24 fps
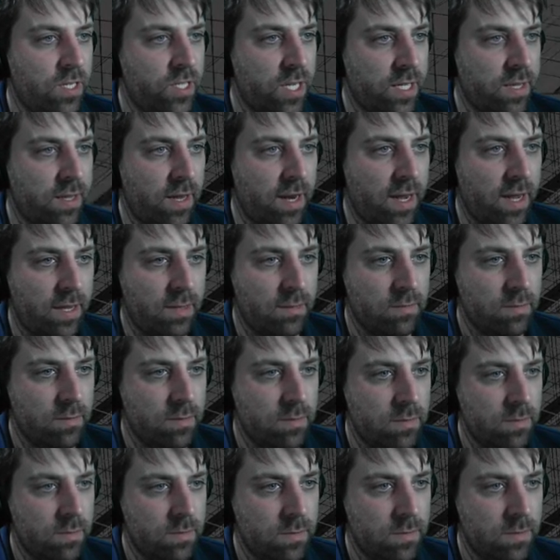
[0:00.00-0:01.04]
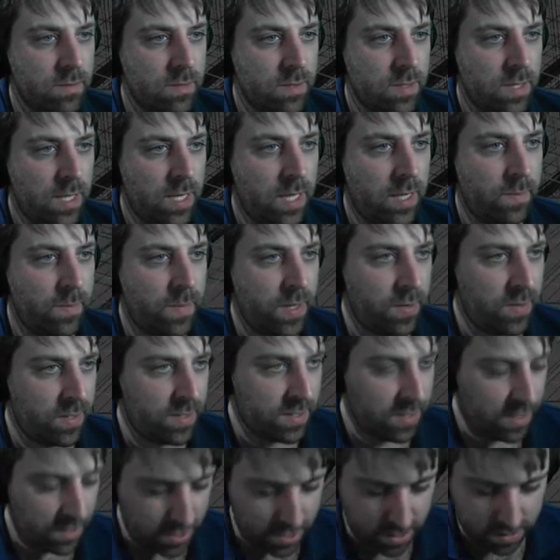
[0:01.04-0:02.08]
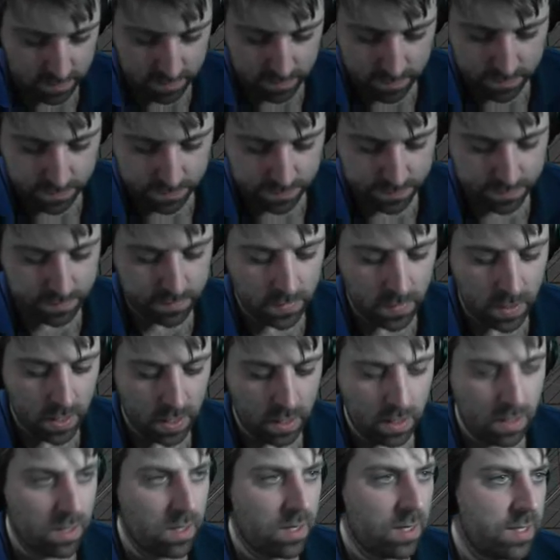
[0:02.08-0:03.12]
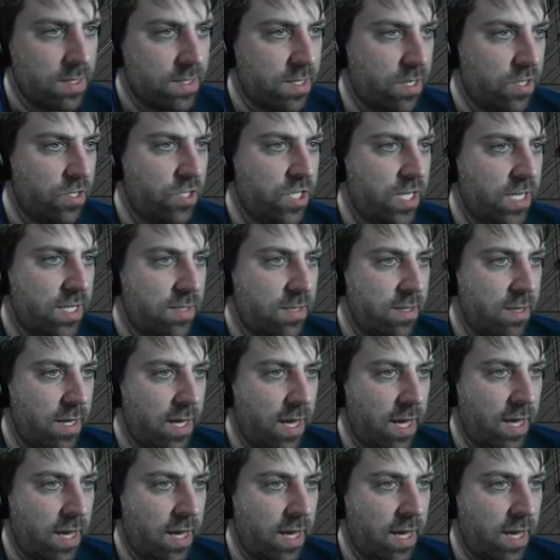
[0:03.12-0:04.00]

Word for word: check that out and let him know I sent you. Let's go G to the